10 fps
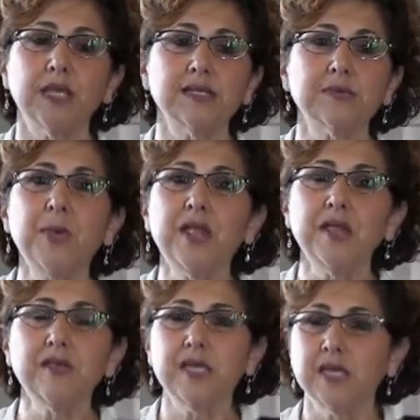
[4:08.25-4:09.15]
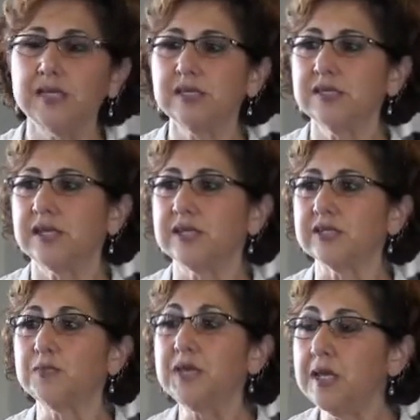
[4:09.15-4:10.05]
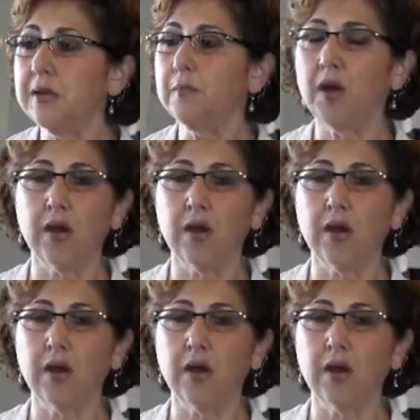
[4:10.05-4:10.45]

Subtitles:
smelling the incense, being a